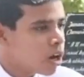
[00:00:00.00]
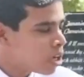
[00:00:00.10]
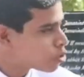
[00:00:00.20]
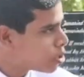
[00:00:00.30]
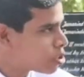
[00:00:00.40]
one
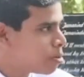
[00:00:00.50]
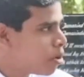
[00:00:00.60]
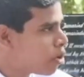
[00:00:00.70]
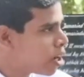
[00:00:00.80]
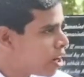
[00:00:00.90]
last question
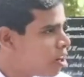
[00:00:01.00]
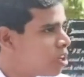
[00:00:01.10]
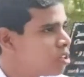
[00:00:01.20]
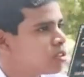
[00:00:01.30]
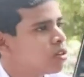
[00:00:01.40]
about
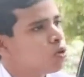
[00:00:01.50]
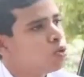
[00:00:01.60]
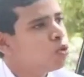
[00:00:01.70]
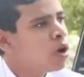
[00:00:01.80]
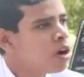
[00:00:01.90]
cadetting. So,
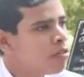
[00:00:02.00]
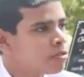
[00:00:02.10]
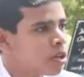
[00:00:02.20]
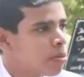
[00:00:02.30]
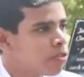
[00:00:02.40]
who are
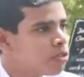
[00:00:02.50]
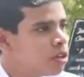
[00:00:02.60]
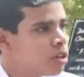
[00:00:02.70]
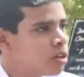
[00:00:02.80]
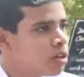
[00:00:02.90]
some of
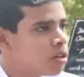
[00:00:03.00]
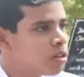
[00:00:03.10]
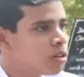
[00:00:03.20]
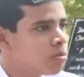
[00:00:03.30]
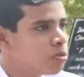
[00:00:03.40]
the
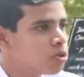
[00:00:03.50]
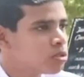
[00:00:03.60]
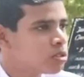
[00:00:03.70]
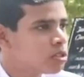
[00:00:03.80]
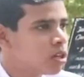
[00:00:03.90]

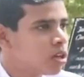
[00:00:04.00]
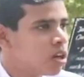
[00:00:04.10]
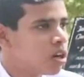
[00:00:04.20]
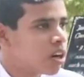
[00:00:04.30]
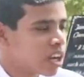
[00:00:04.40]
most
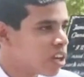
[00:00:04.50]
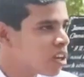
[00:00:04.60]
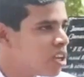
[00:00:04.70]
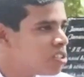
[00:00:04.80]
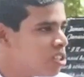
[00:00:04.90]

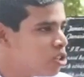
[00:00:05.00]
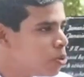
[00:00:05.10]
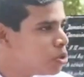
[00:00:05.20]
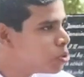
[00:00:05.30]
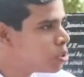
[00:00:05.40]
recognized
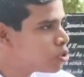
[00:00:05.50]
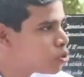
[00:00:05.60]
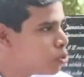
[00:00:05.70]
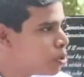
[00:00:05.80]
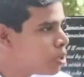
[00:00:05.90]
individuals
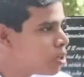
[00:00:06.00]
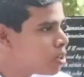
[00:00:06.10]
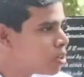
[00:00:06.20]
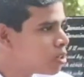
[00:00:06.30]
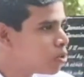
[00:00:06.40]
who
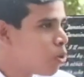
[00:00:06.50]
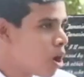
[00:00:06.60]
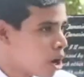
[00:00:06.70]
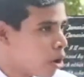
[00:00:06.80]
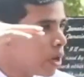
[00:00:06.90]
are
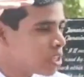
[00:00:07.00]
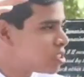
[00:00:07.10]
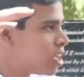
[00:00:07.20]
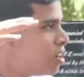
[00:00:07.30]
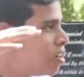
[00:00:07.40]
now
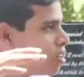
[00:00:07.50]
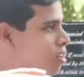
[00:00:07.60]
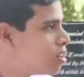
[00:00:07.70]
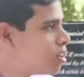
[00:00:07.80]
excelled